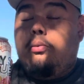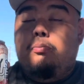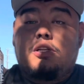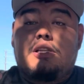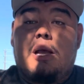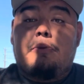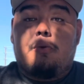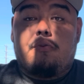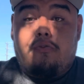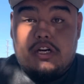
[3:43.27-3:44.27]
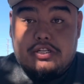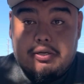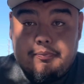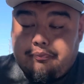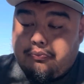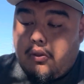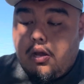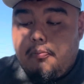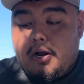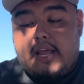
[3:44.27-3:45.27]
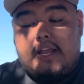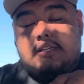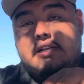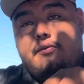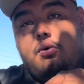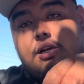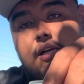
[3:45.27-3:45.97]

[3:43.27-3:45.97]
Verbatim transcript: It's damn near refreshing. But like I said, if you want to